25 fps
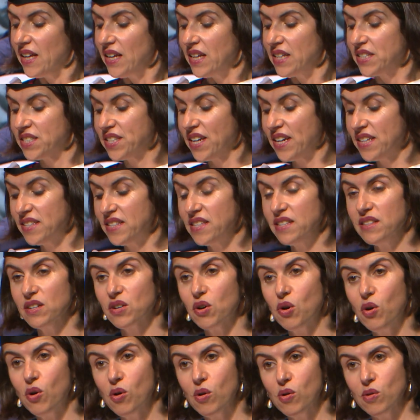Chasing the
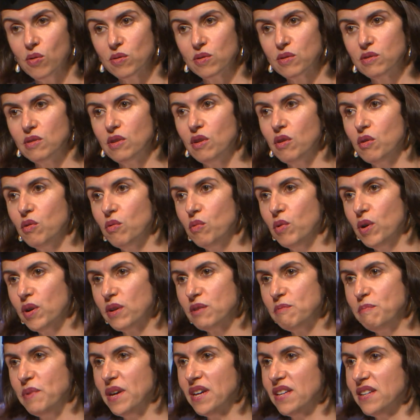cause works
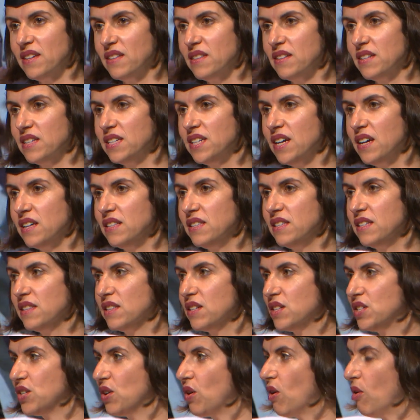better than chasing the
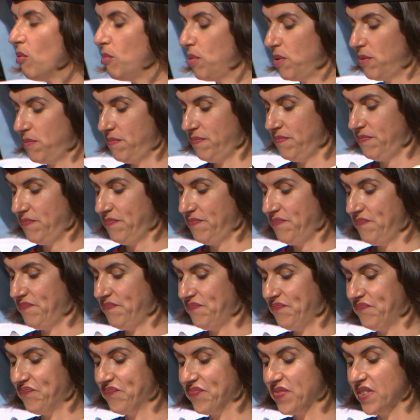job.
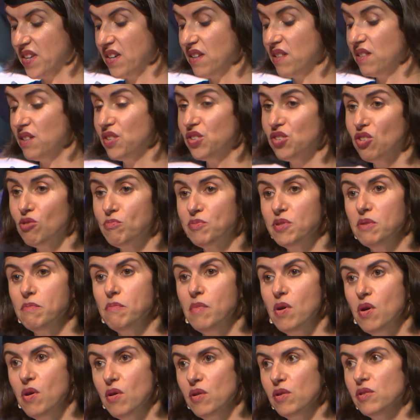The jobs
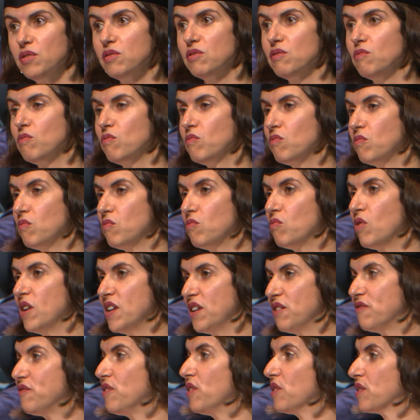emerged when
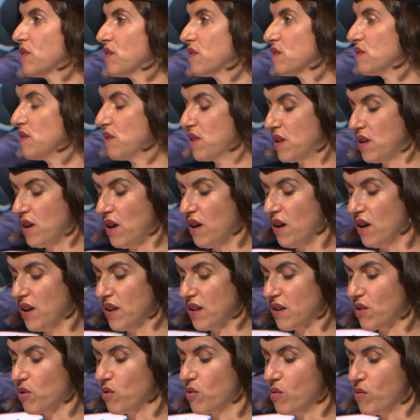you're focused on a higher
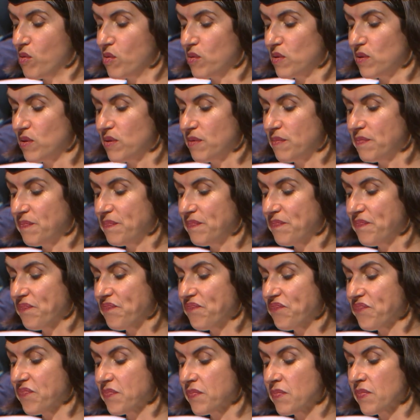cause.
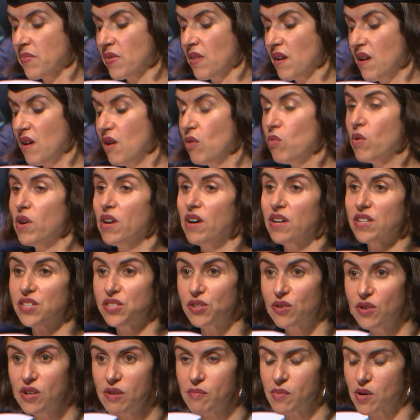When I
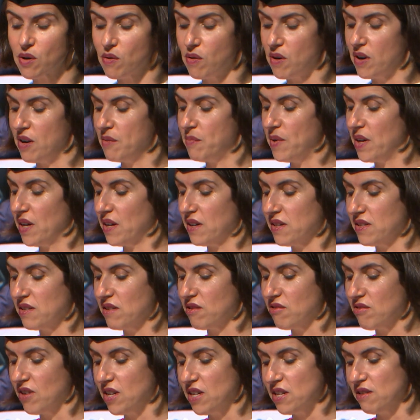joined Macquarie Bank as a
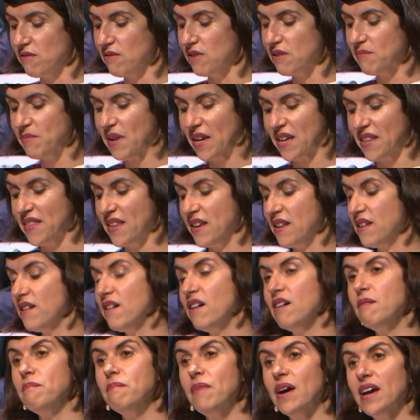graduate back then,
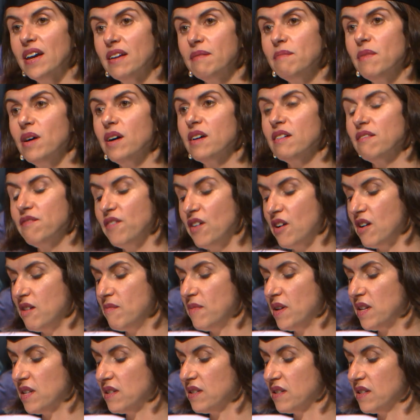I made my
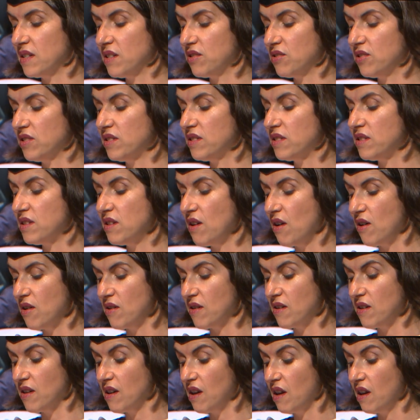environmental interests known.